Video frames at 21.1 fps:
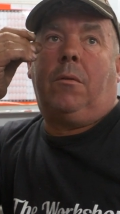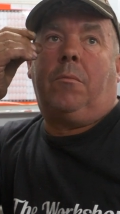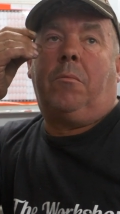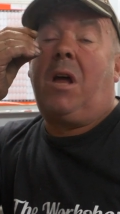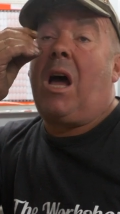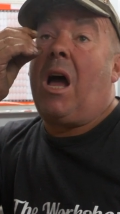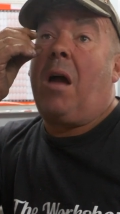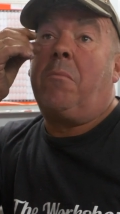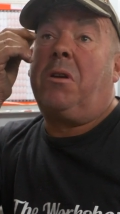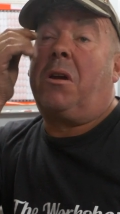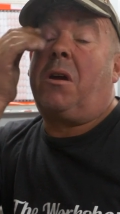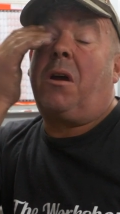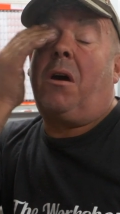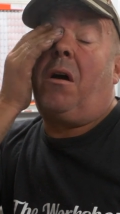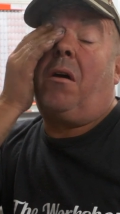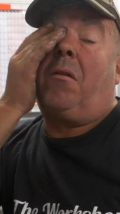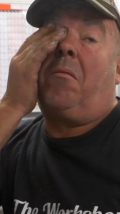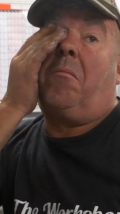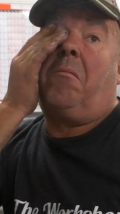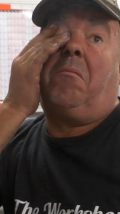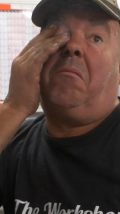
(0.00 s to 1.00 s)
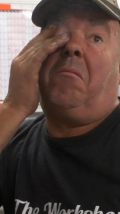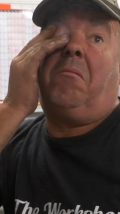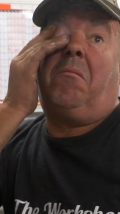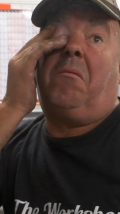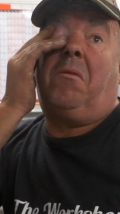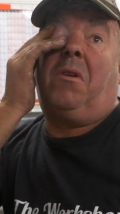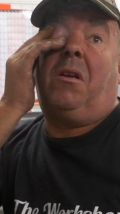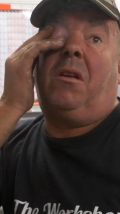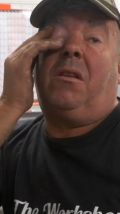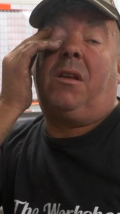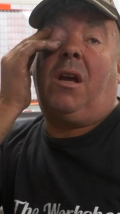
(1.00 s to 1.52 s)
No, you can't.
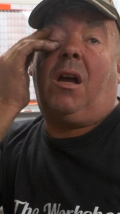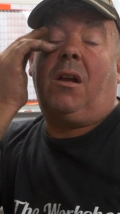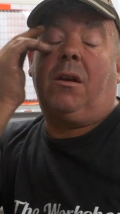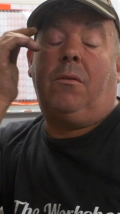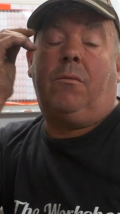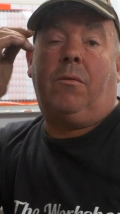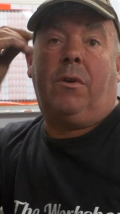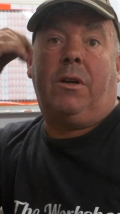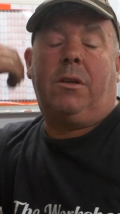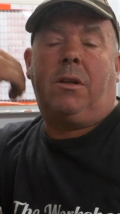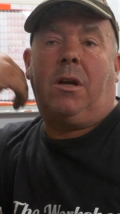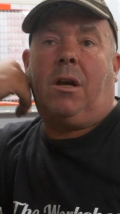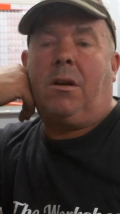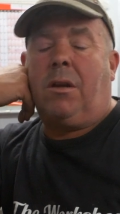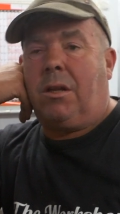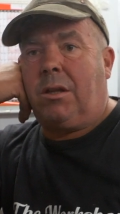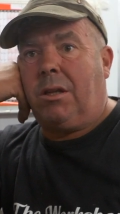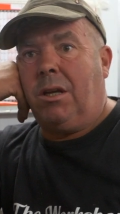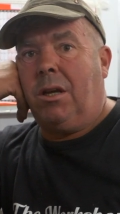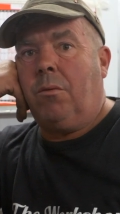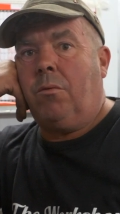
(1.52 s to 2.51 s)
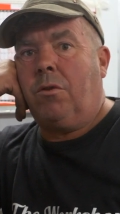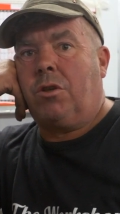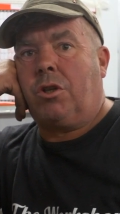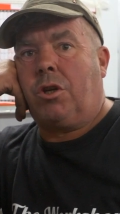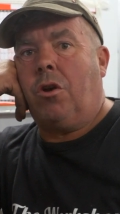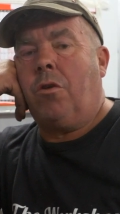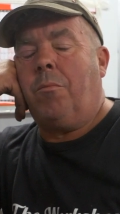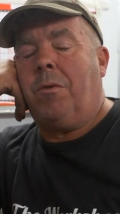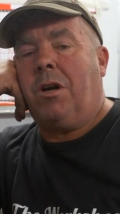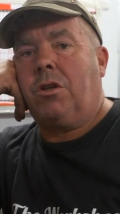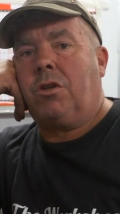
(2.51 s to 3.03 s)
The only thing with
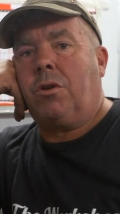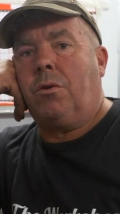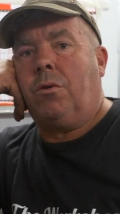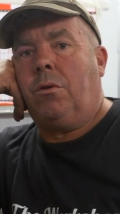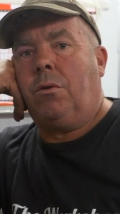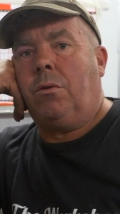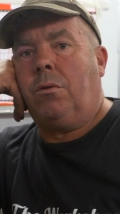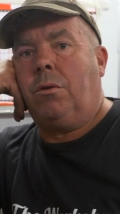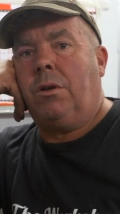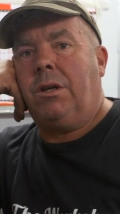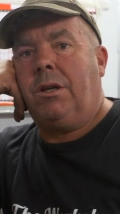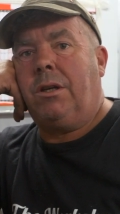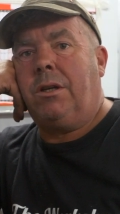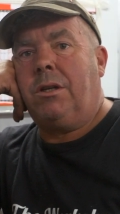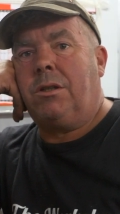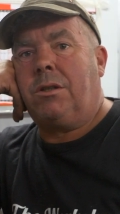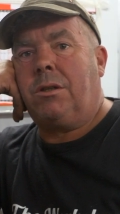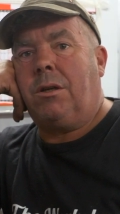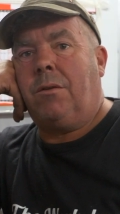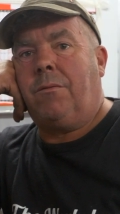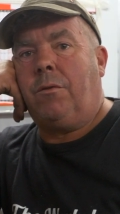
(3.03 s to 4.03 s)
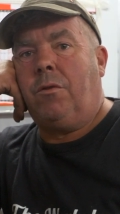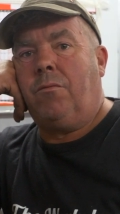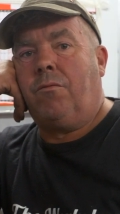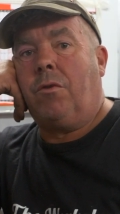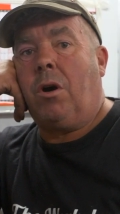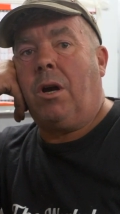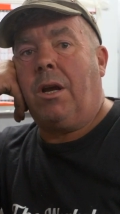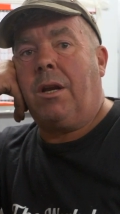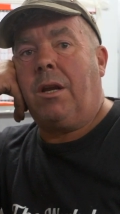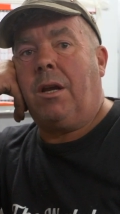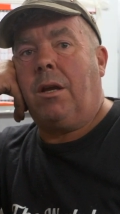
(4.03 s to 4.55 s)
too much oil is if you
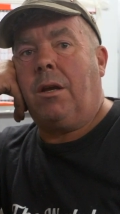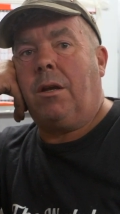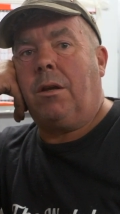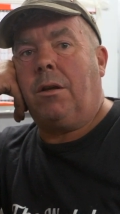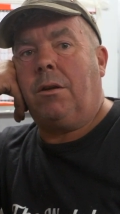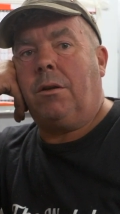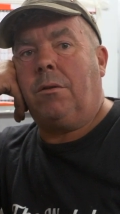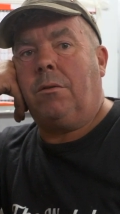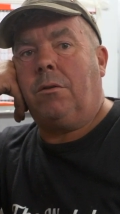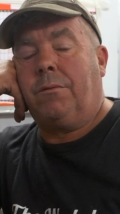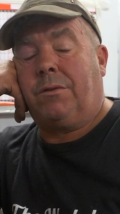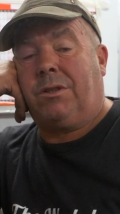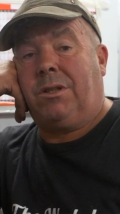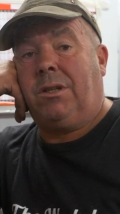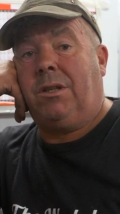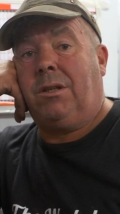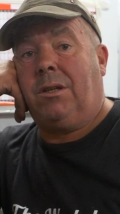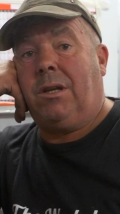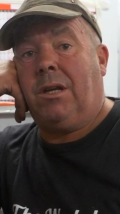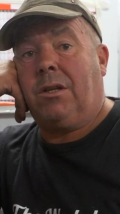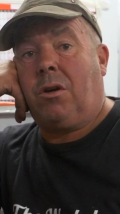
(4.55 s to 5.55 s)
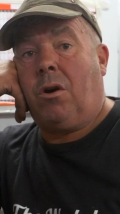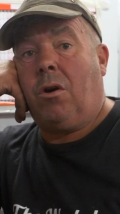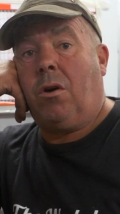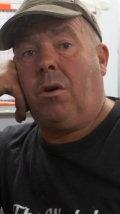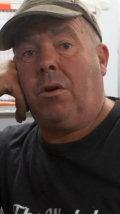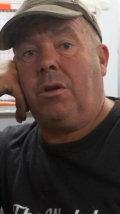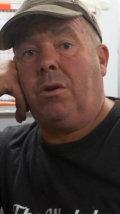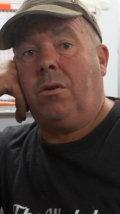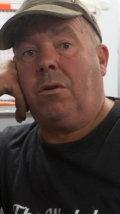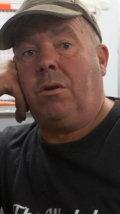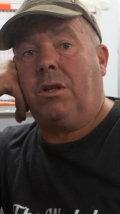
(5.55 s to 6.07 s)
ride it, obviously it gets
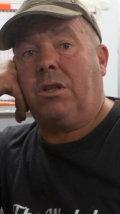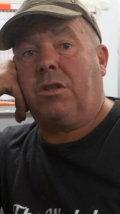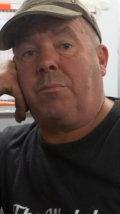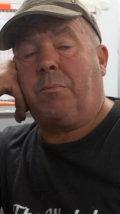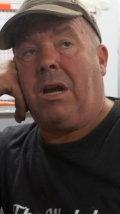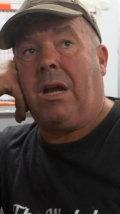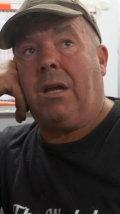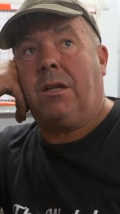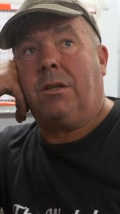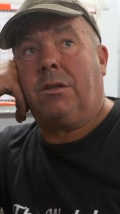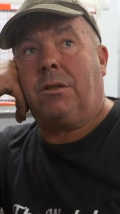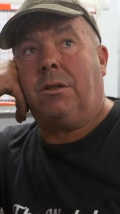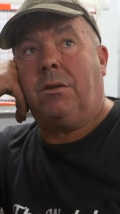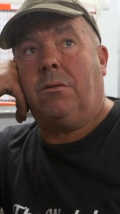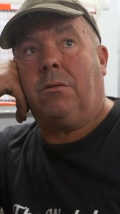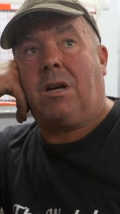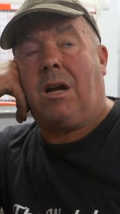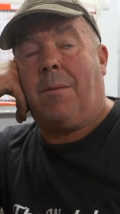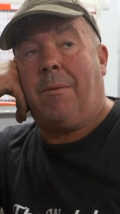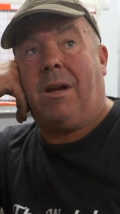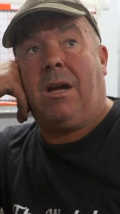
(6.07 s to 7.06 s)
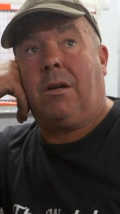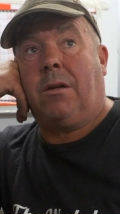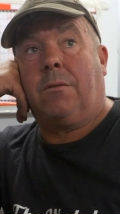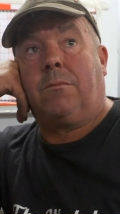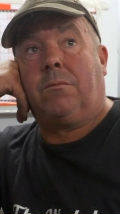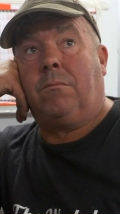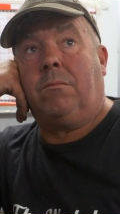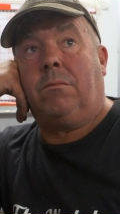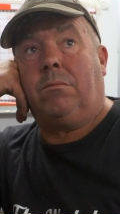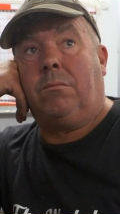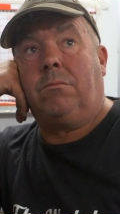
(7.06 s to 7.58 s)
hot, the oil expands, it'll come out the
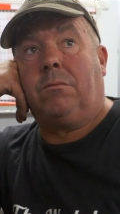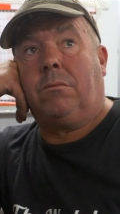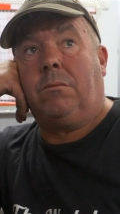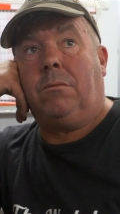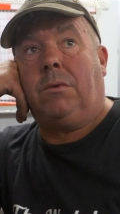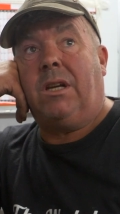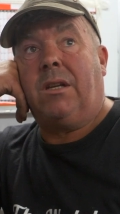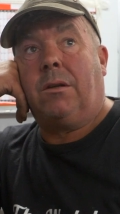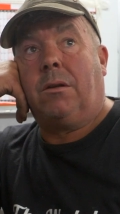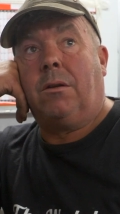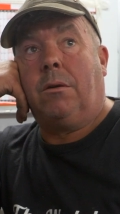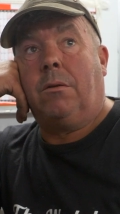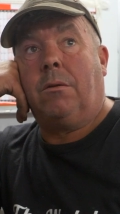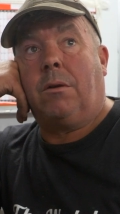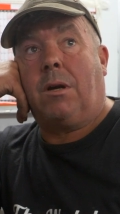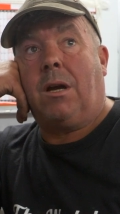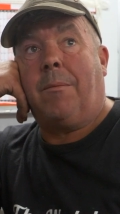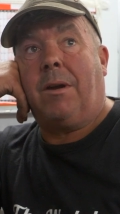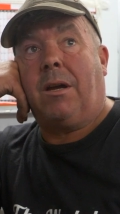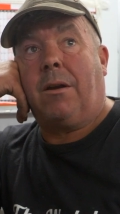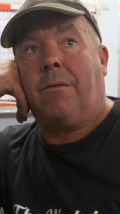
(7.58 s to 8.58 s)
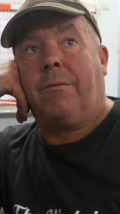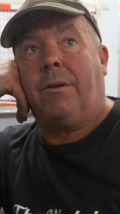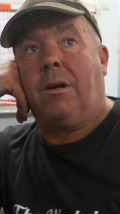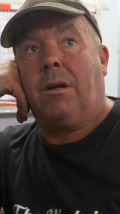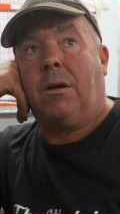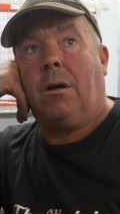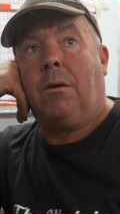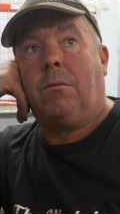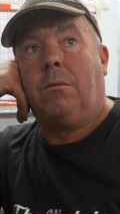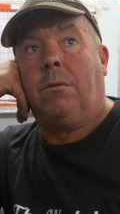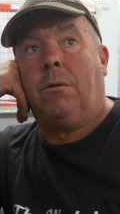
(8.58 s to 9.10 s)
lid, it'll come out the
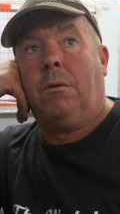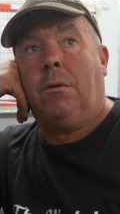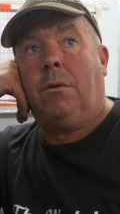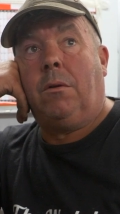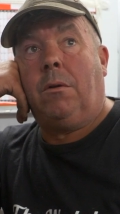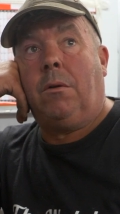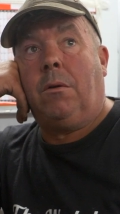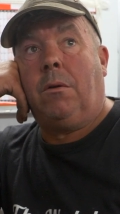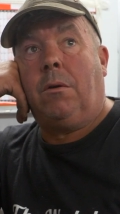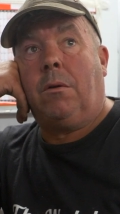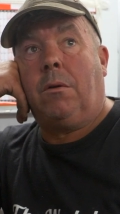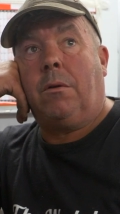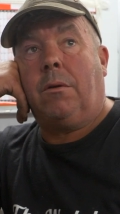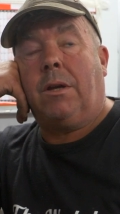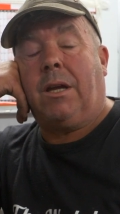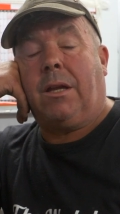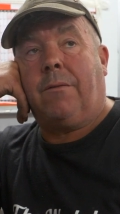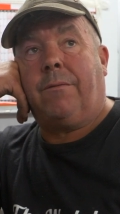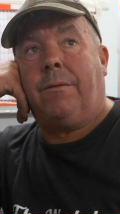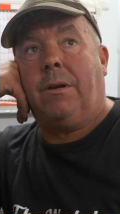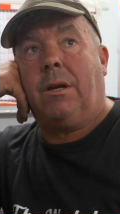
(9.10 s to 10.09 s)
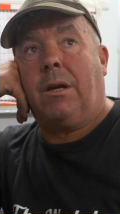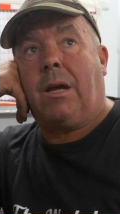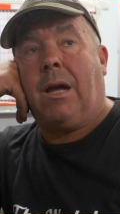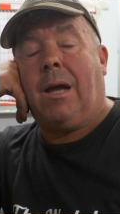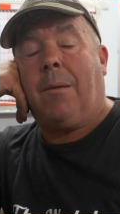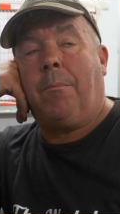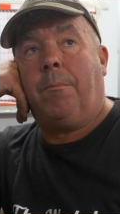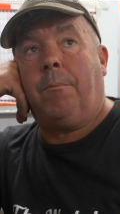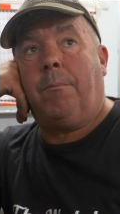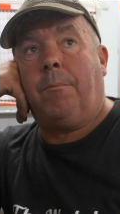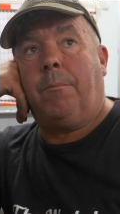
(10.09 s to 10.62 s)
filler hole, out the filler
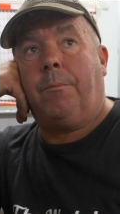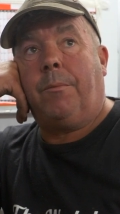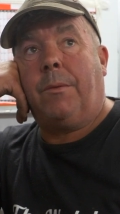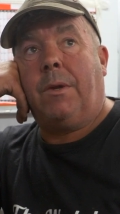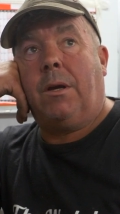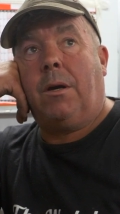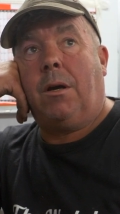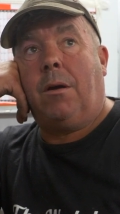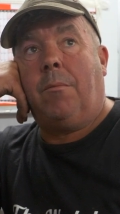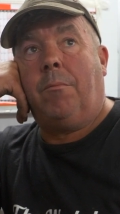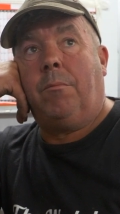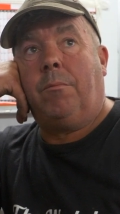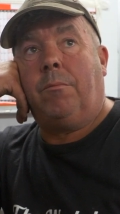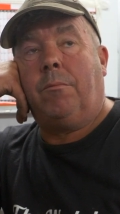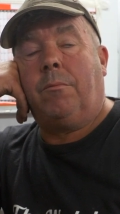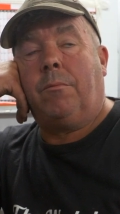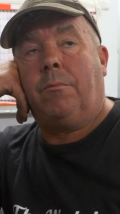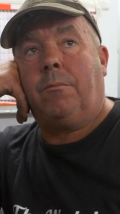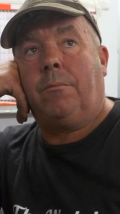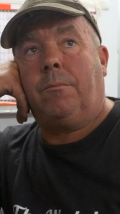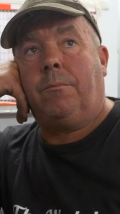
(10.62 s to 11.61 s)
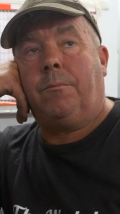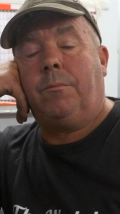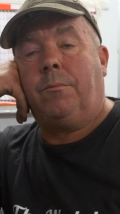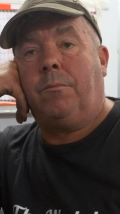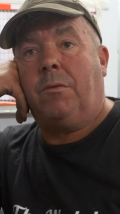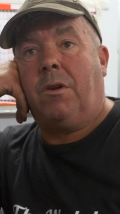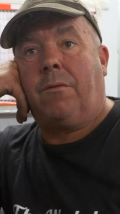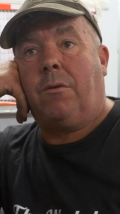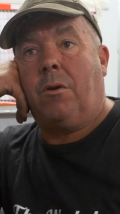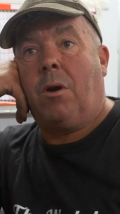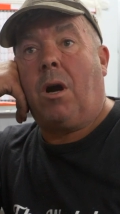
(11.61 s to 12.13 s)
cap.
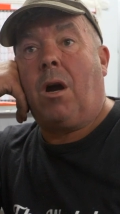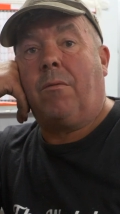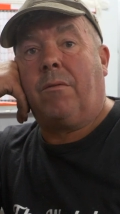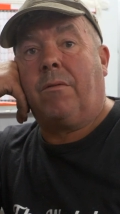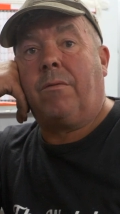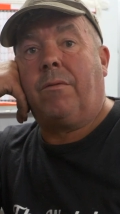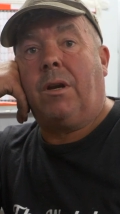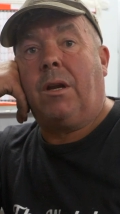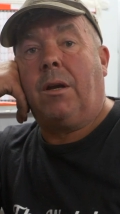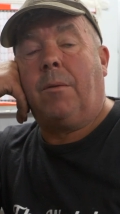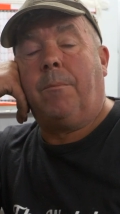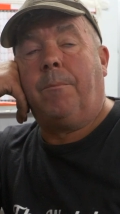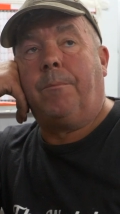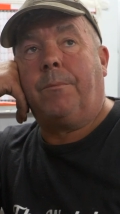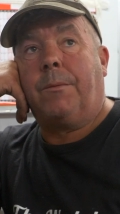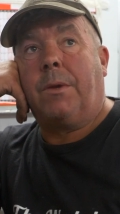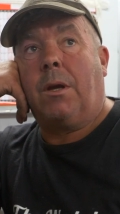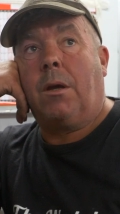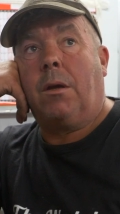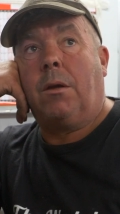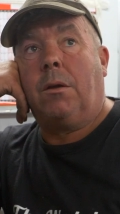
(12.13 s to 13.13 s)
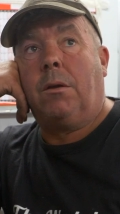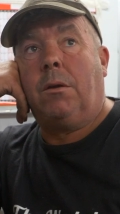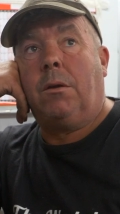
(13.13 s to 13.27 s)
If you overfill it, yeah.